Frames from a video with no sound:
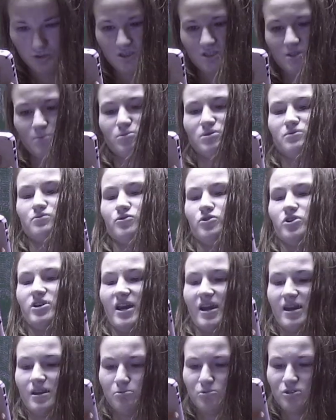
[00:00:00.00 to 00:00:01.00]
Sims 4
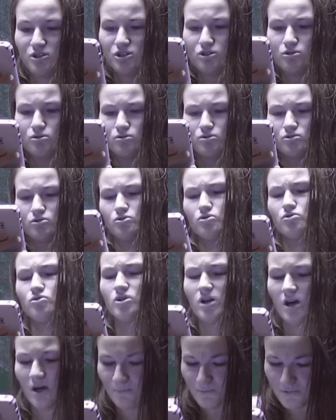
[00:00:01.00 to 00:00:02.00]
had a really cool
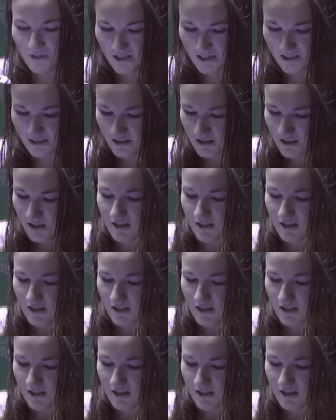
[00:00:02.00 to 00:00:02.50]
update,